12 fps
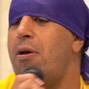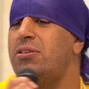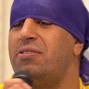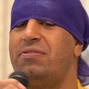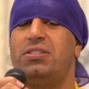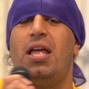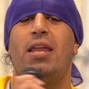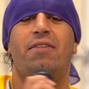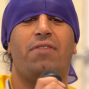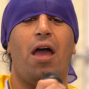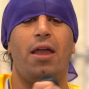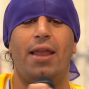most of us don't
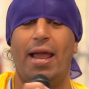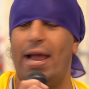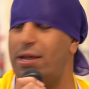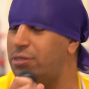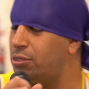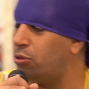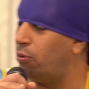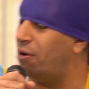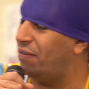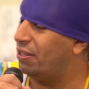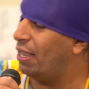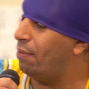even own our houses or
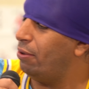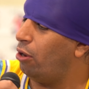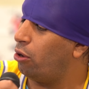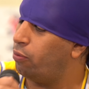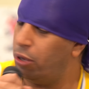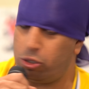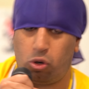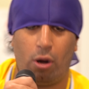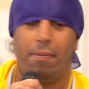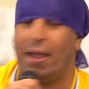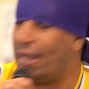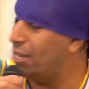whatever. Do you hear me? Like, we're
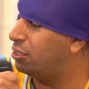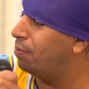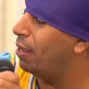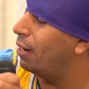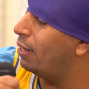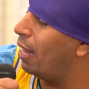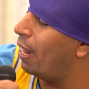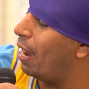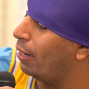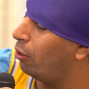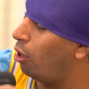trying to make ends meet in that, eh?